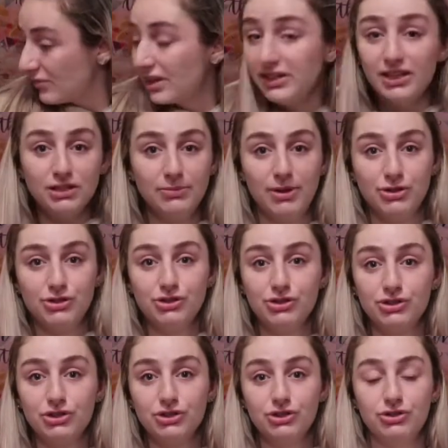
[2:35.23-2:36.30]
Yes, I'm actually
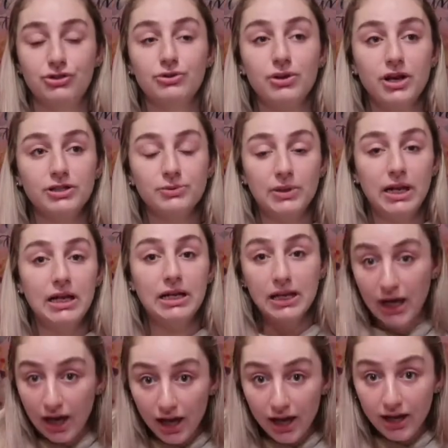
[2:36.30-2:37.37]
just going to show you guys what I
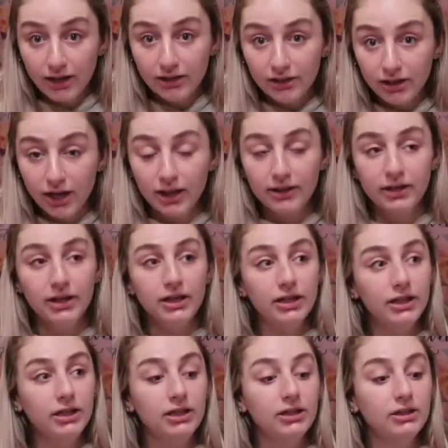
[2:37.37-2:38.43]
got, and
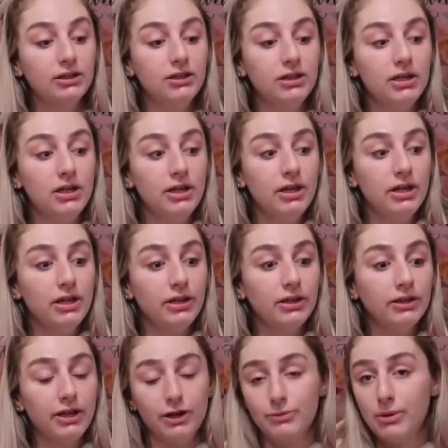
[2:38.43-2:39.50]
then
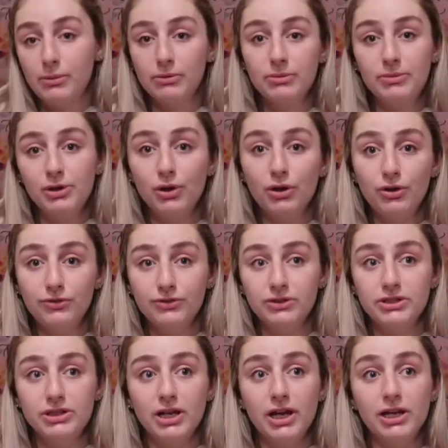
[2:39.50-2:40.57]
that'll probably be all for
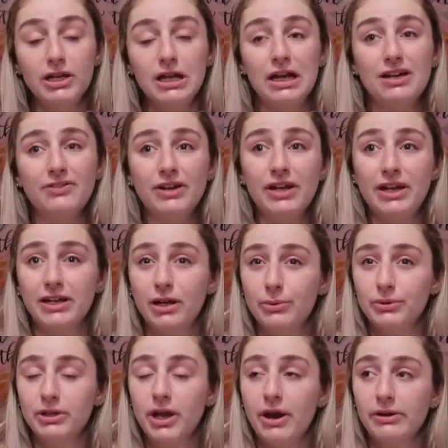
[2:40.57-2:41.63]
today. If I hang out
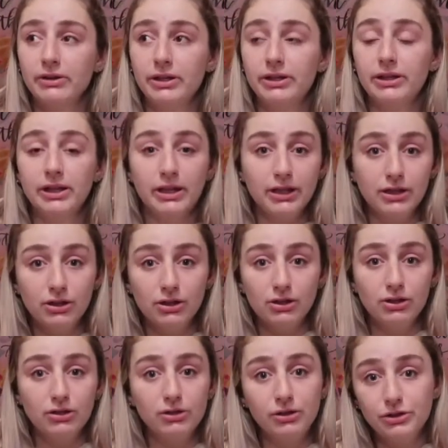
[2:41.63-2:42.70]
with Caroline
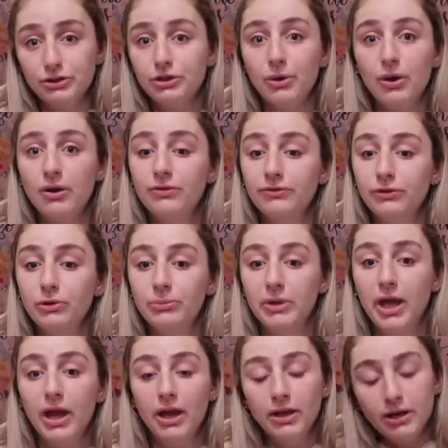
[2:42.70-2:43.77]
later, you know, I'll film
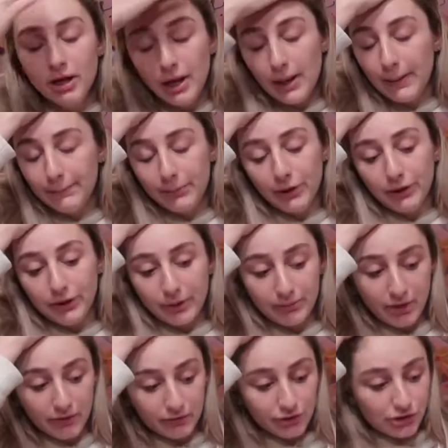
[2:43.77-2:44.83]
that. But I'm
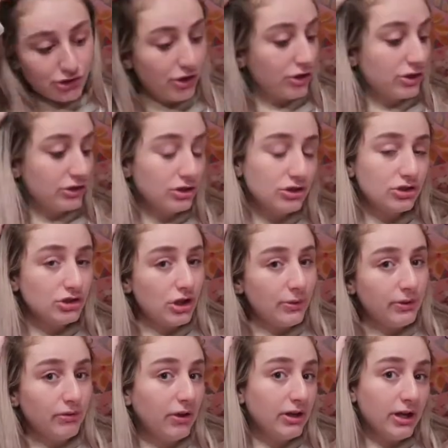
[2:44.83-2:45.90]
not really sure because it's
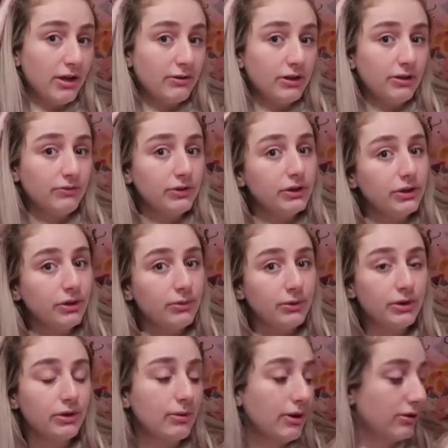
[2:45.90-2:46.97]
snowing right now, and I really don't want
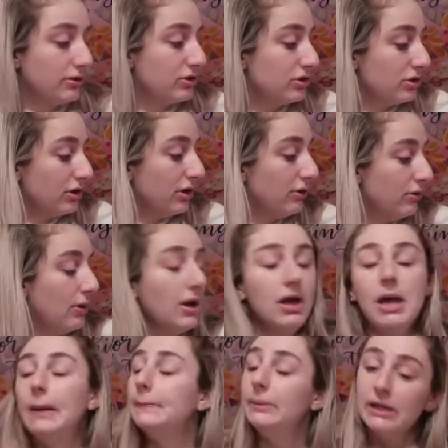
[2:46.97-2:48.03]
to go out in the snow
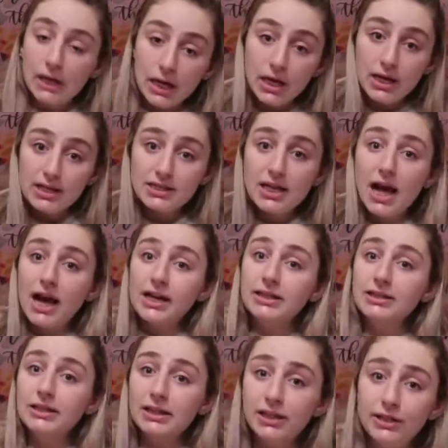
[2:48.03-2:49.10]
because I
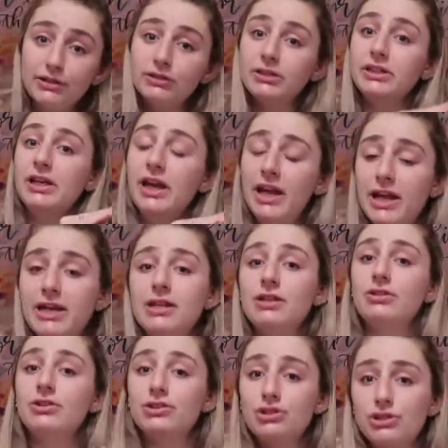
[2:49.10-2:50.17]
literally hate
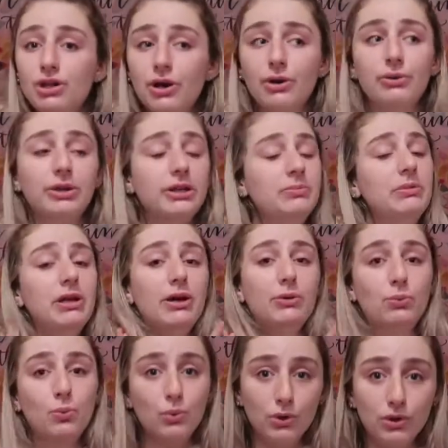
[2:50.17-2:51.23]
the snow, like,
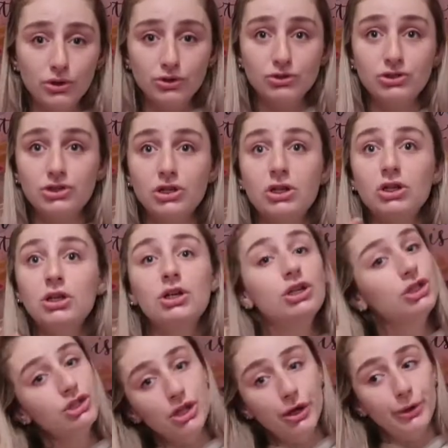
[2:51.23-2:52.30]
beyond words.
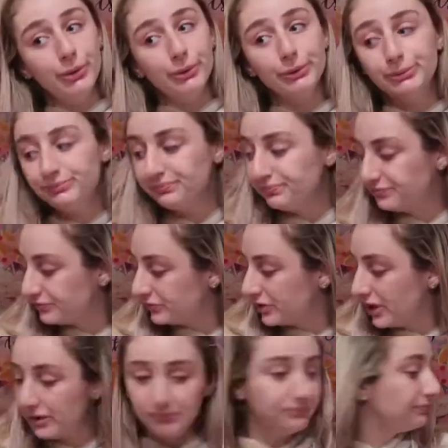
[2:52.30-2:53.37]
So,
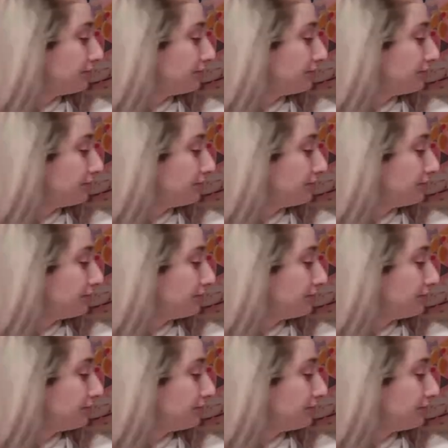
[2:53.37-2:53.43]
yeah.